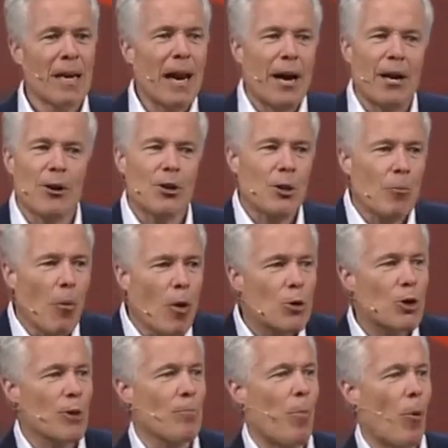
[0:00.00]
Now, here's the
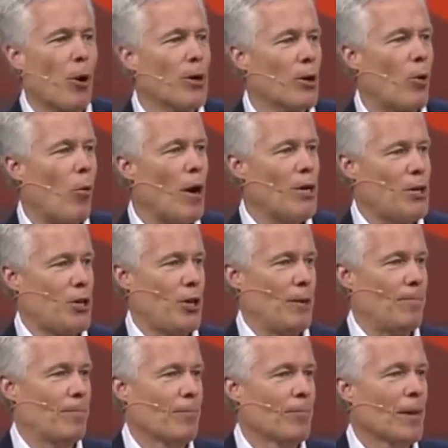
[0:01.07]
most important question.